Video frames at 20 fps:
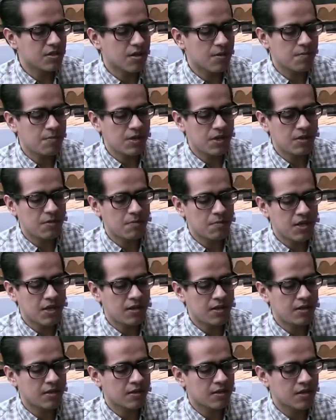To compete
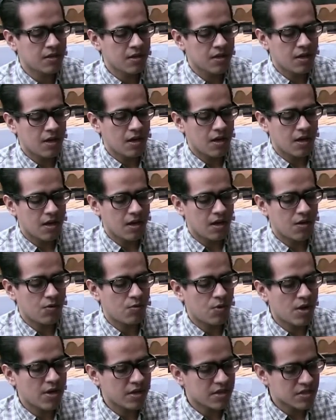meaning
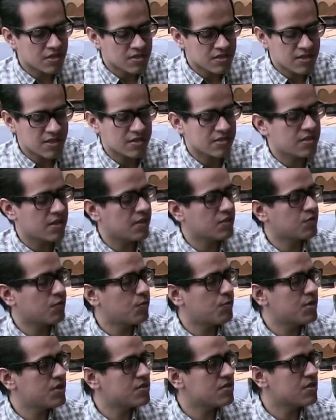running a
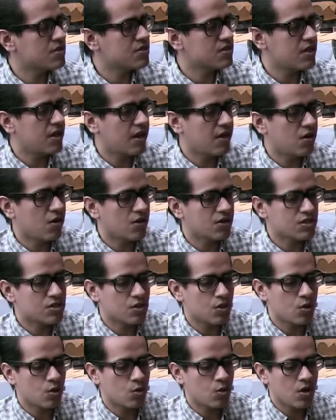successful business, and
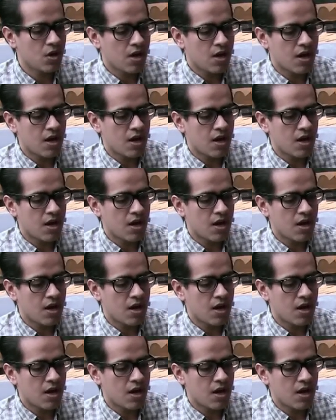also,